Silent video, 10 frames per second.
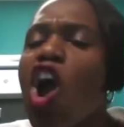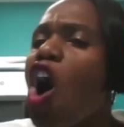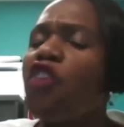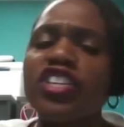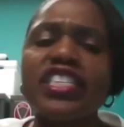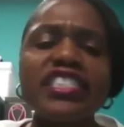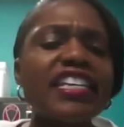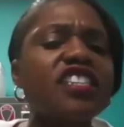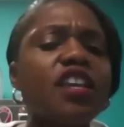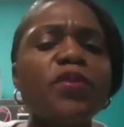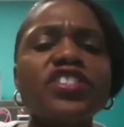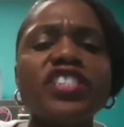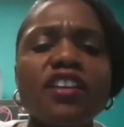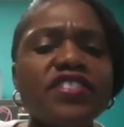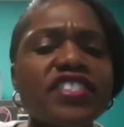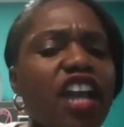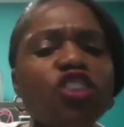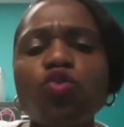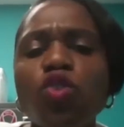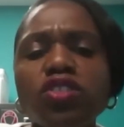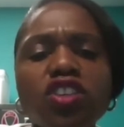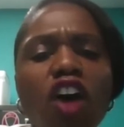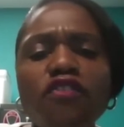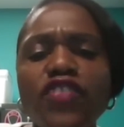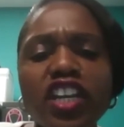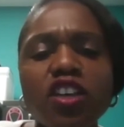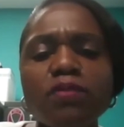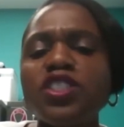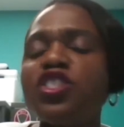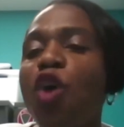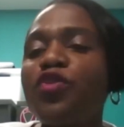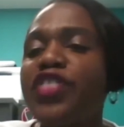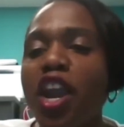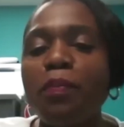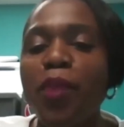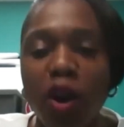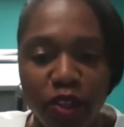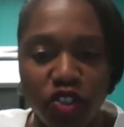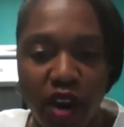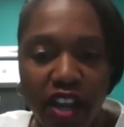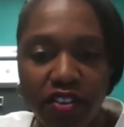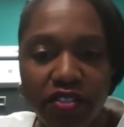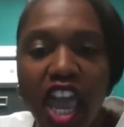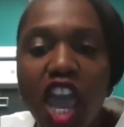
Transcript: Over 60% of sexual assault victims know their perpetrators.